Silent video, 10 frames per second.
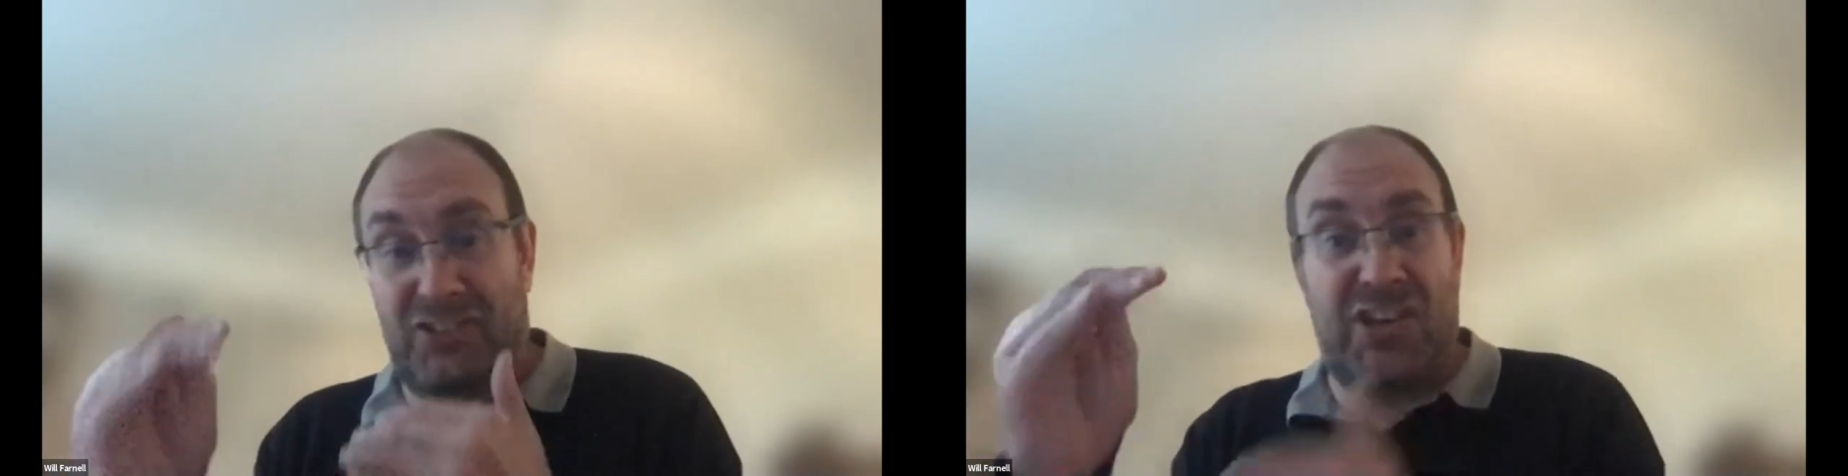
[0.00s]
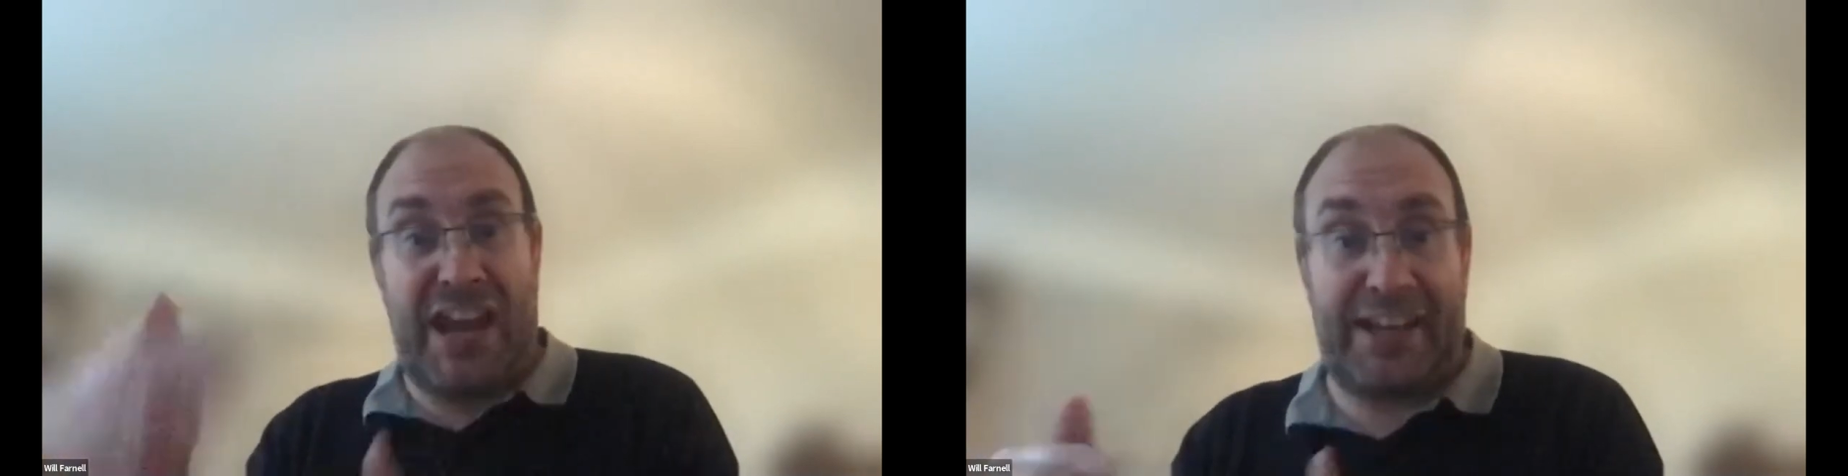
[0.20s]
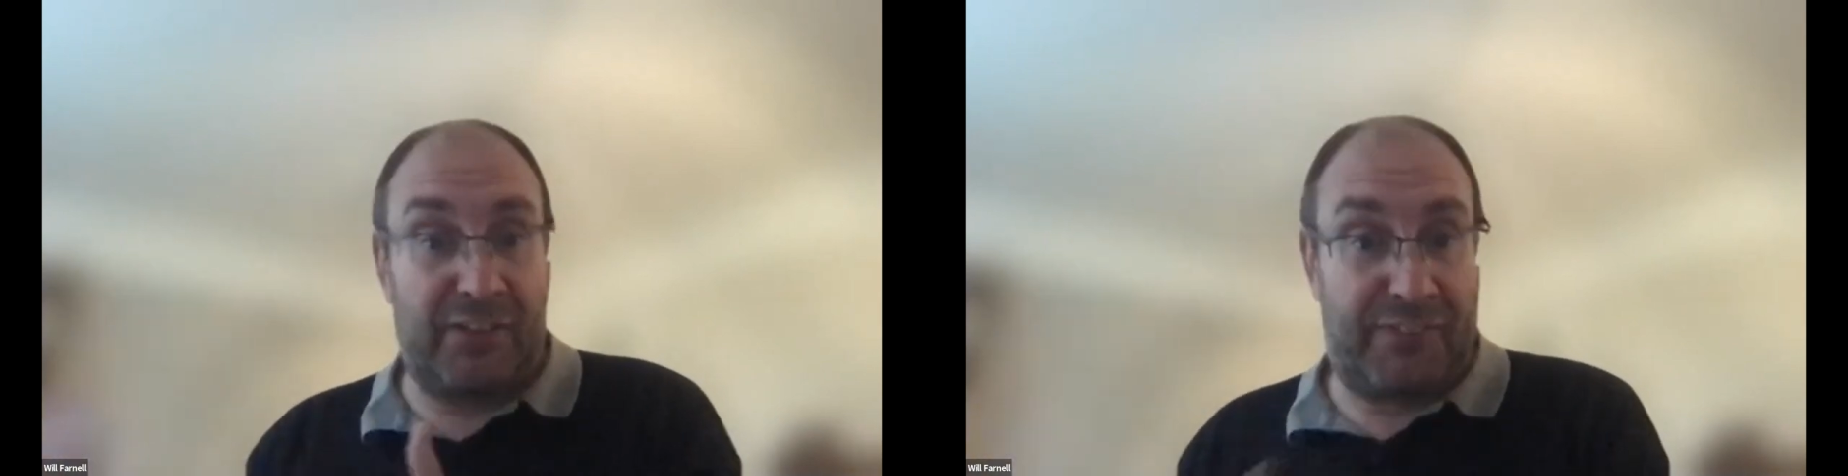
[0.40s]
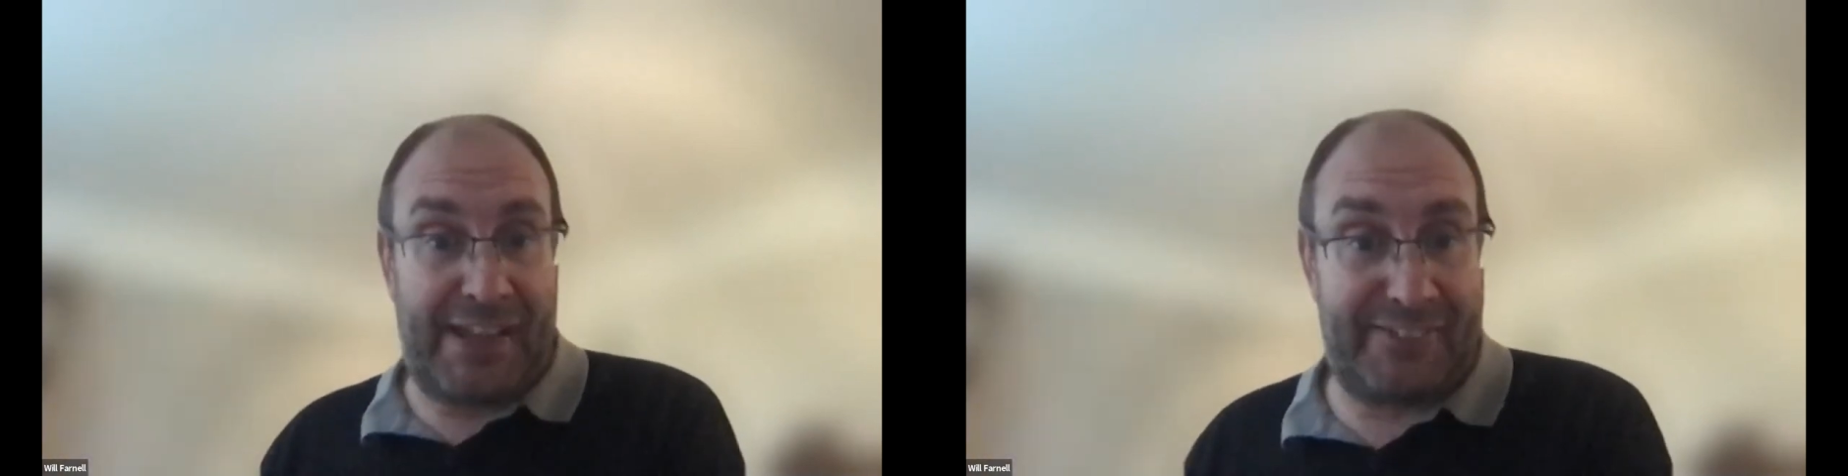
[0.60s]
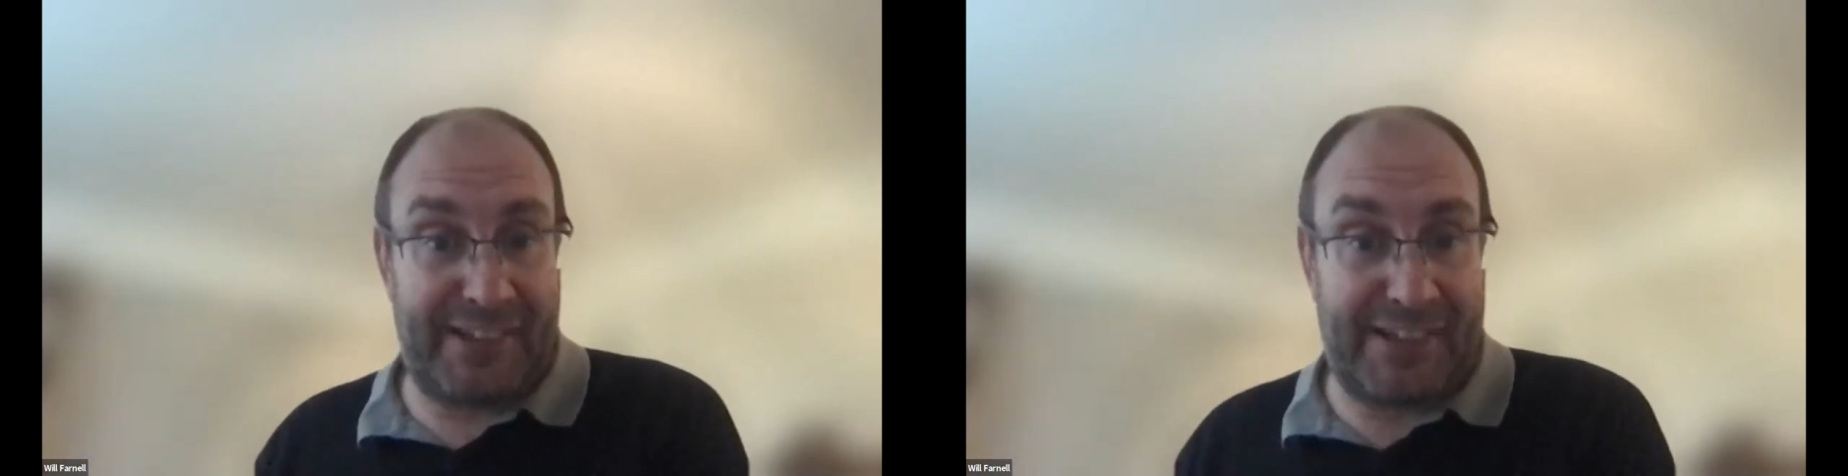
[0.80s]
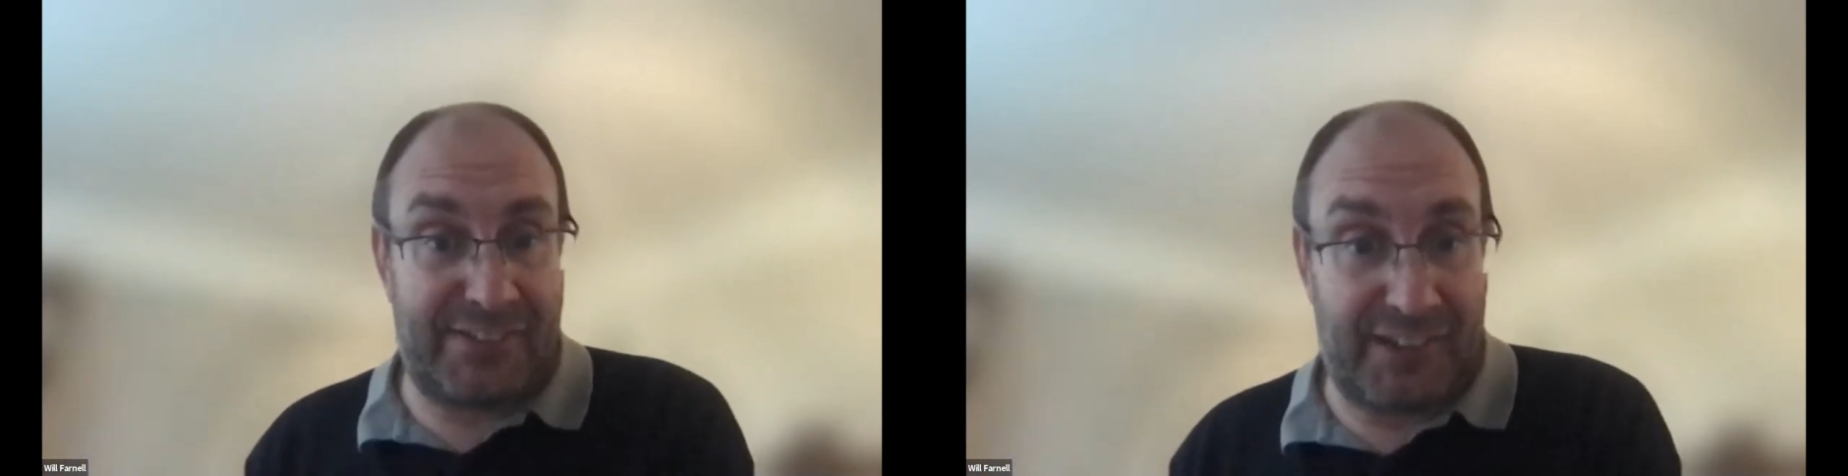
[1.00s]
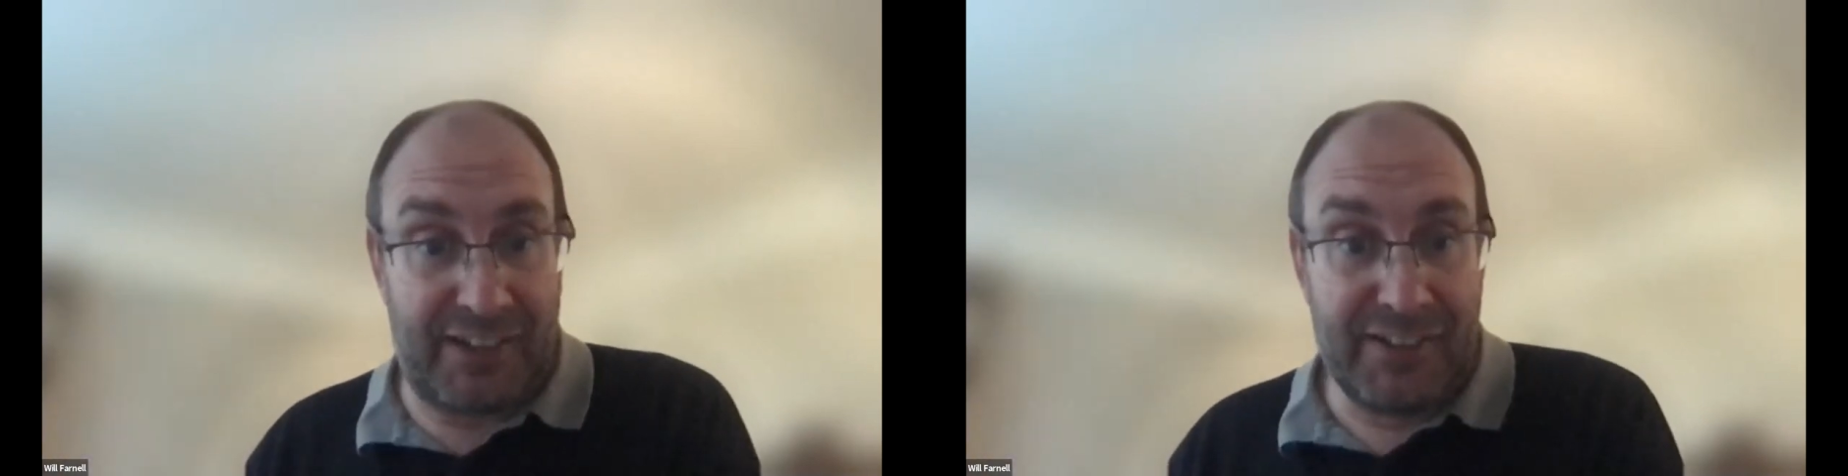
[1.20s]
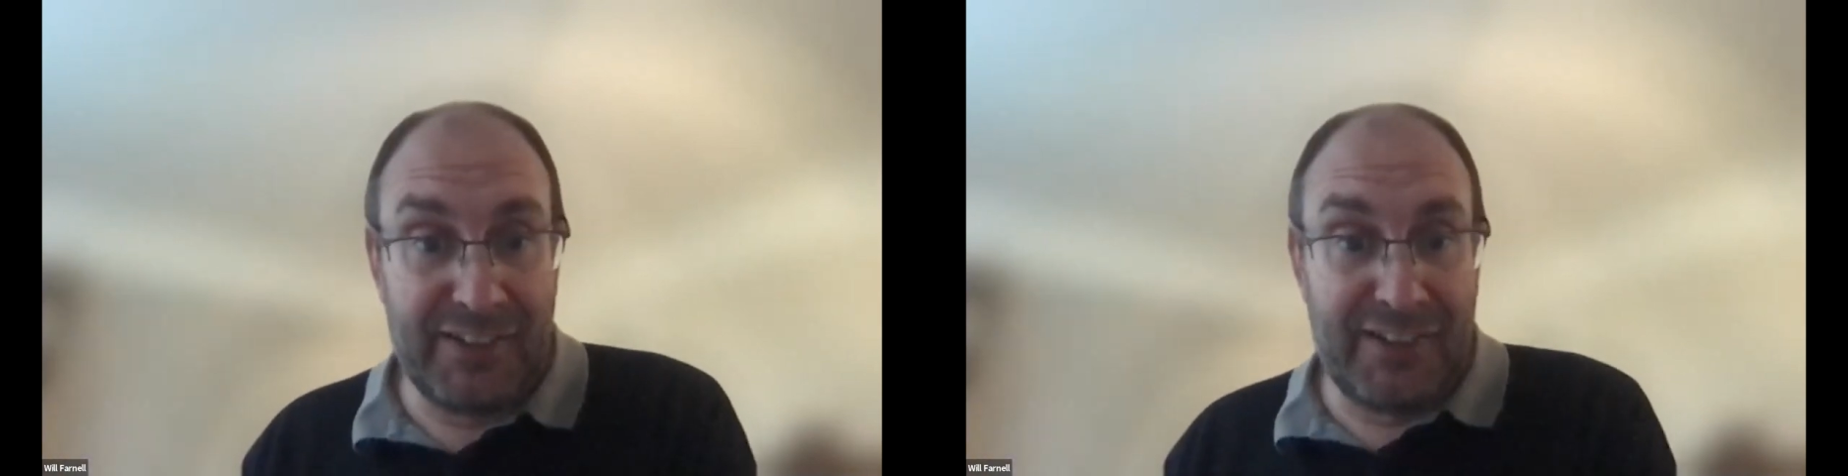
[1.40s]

check of that data